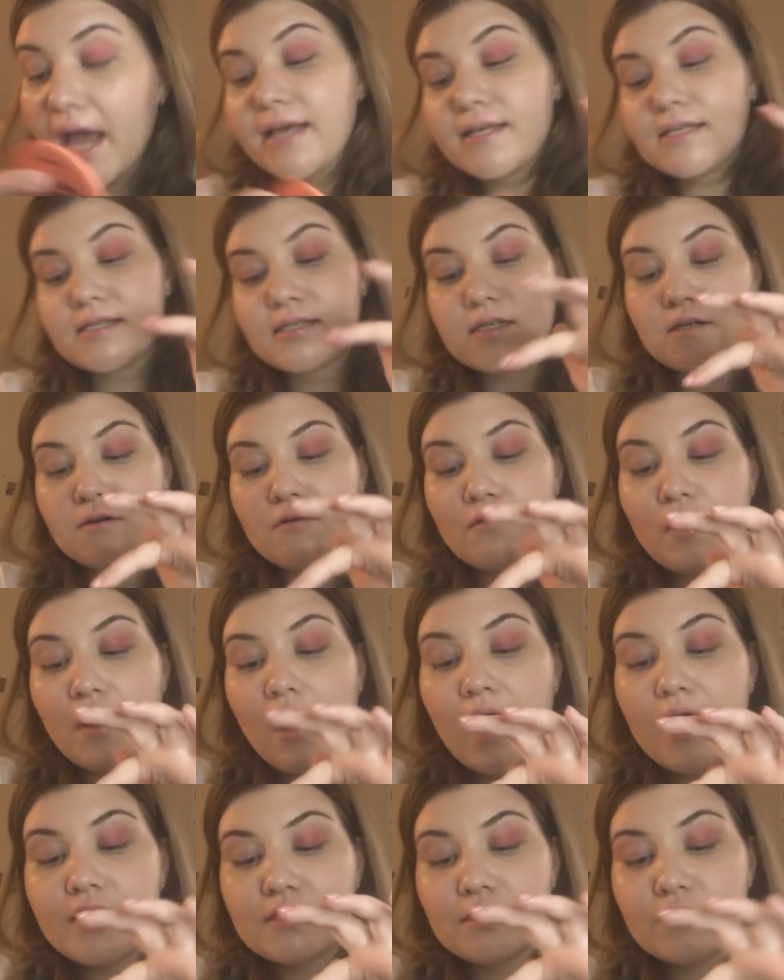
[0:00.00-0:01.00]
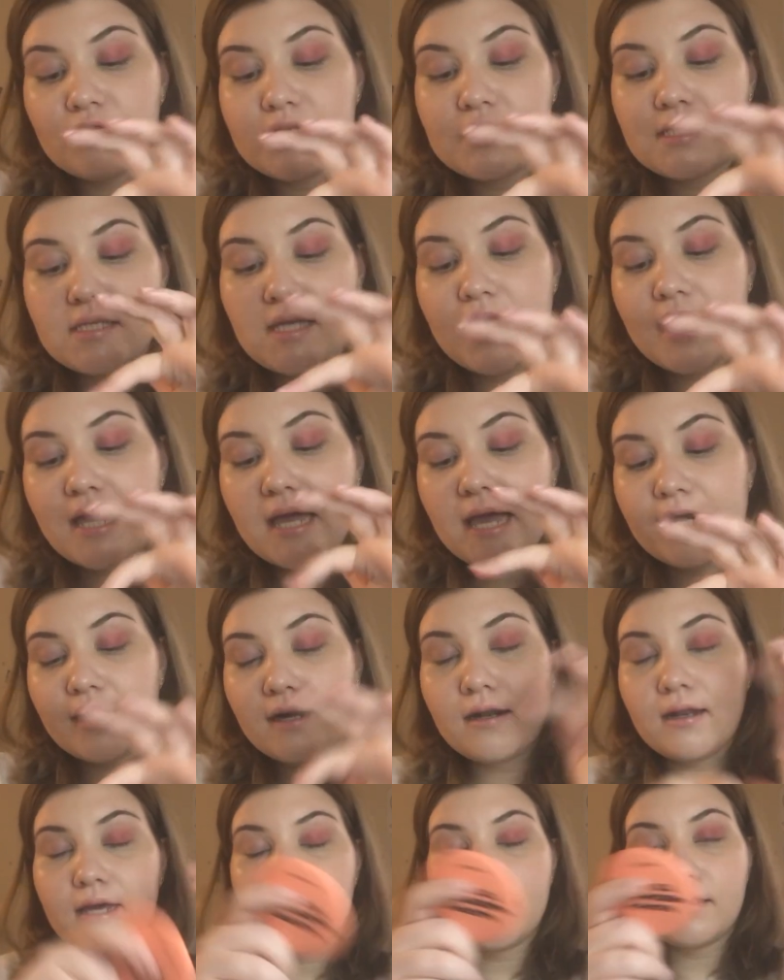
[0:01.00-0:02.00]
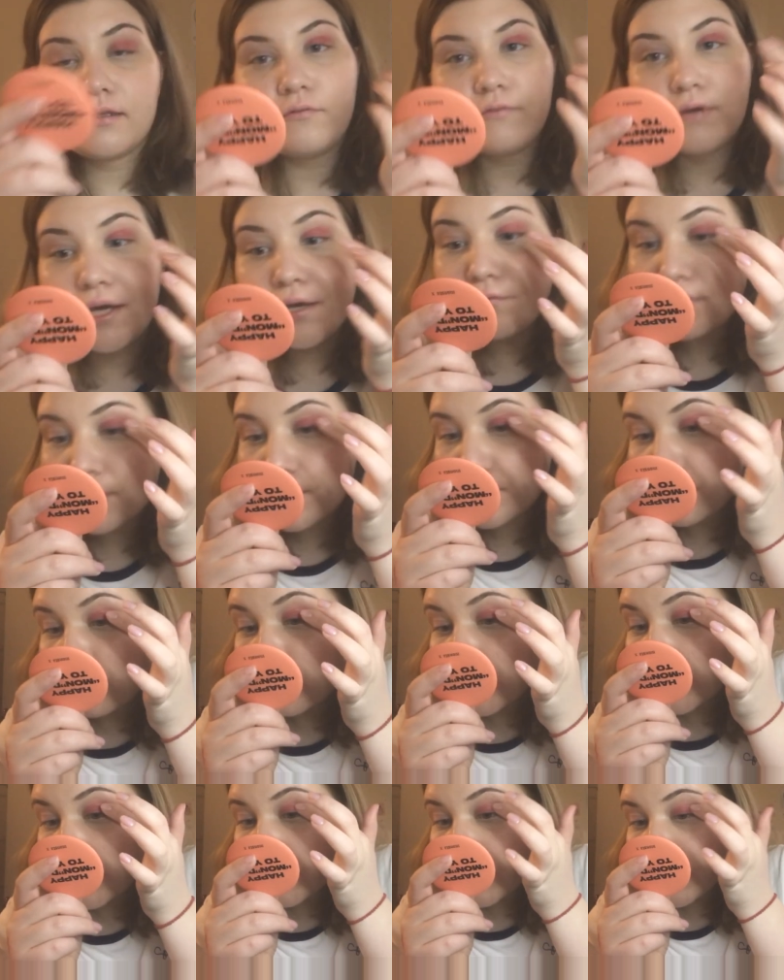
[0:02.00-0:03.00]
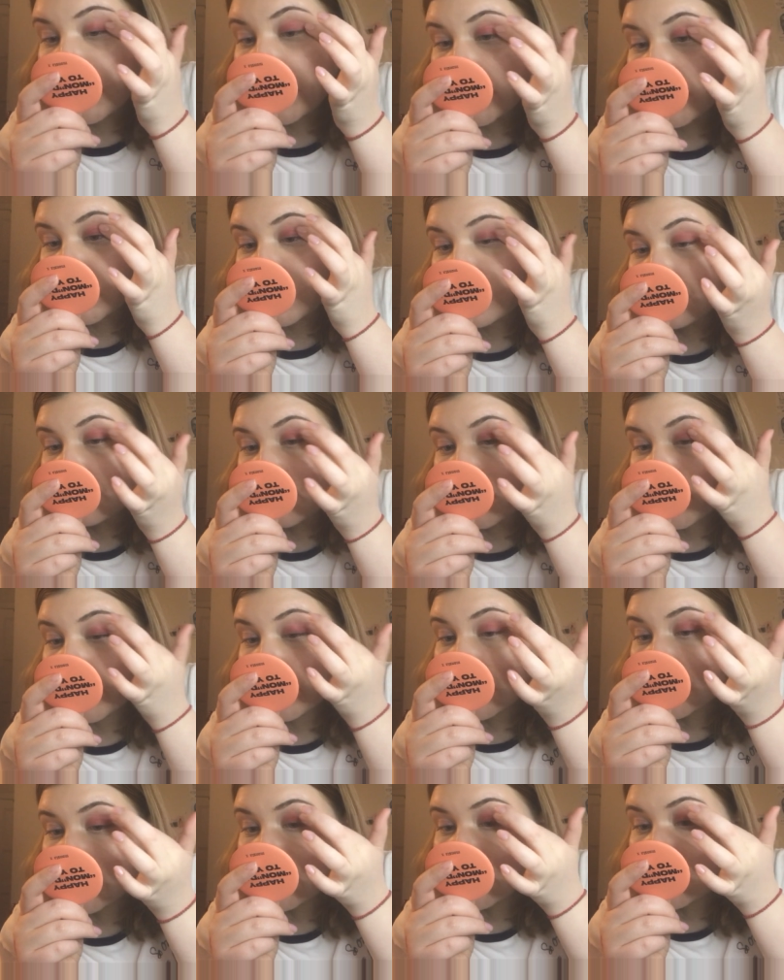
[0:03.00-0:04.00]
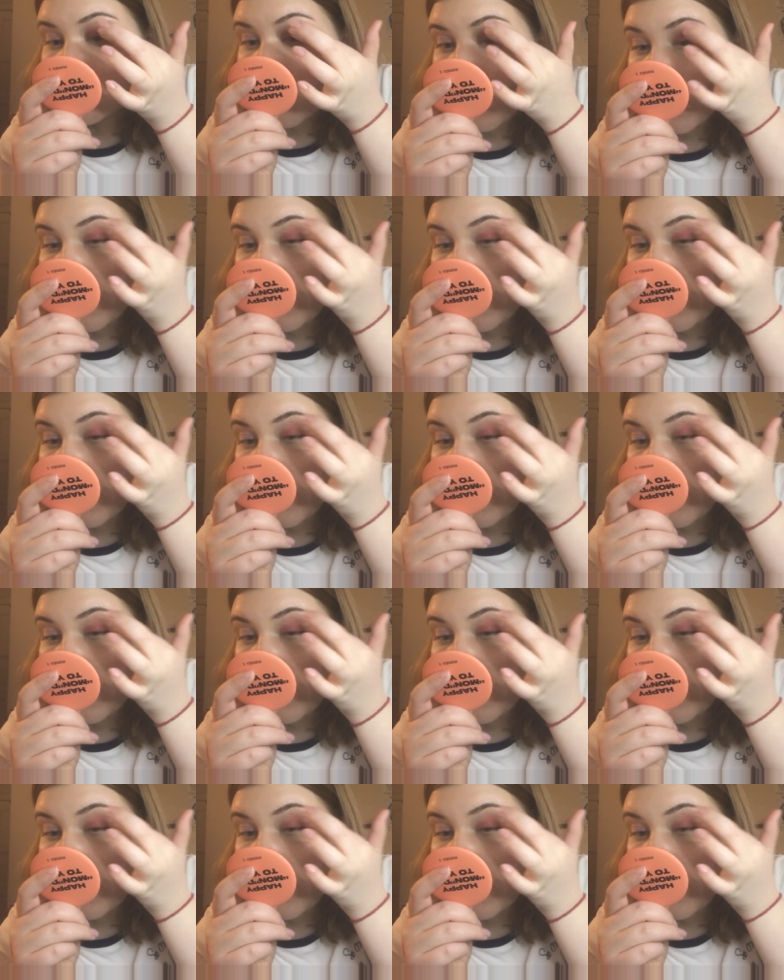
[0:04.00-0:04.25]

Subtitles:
So as I was saying, I don't like the way it was organized because